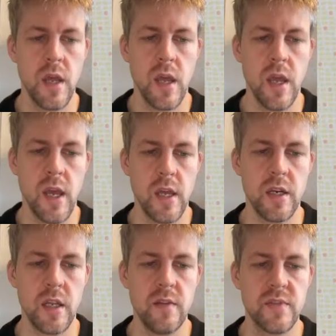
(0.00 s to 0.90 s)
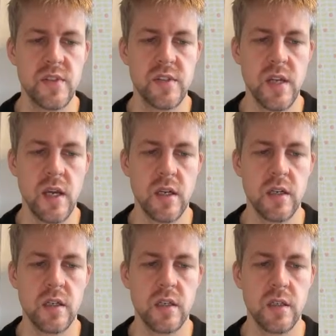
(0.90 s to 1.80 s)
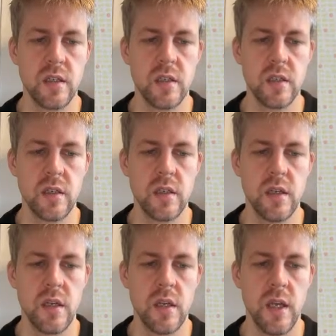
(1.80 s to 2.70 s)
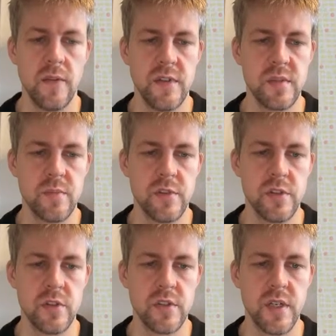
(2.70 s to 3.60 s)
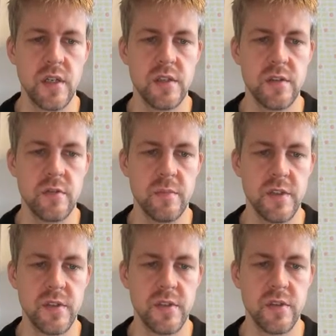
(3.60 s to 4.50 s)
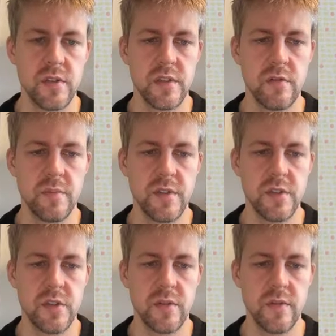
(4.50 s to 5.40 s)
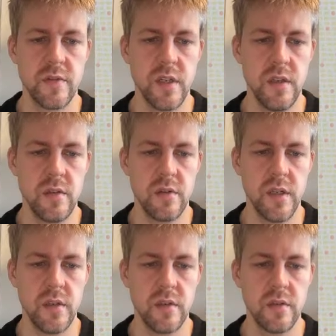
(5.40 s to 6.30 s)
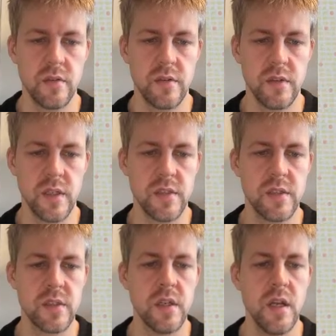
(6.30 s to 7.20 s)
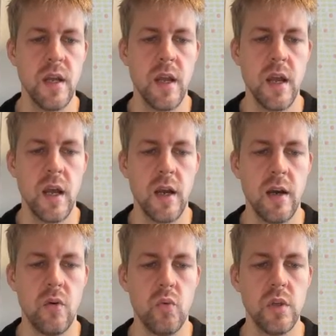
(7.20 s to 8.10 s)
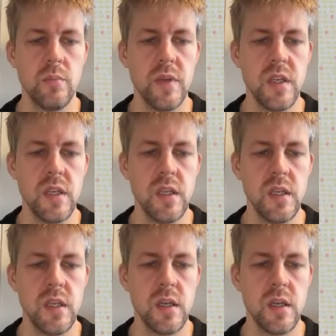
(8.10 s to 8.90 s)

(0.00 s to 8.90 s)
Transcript: And if stack at this position, stack is 0 position, 0 position 3, right? Yes. Will be,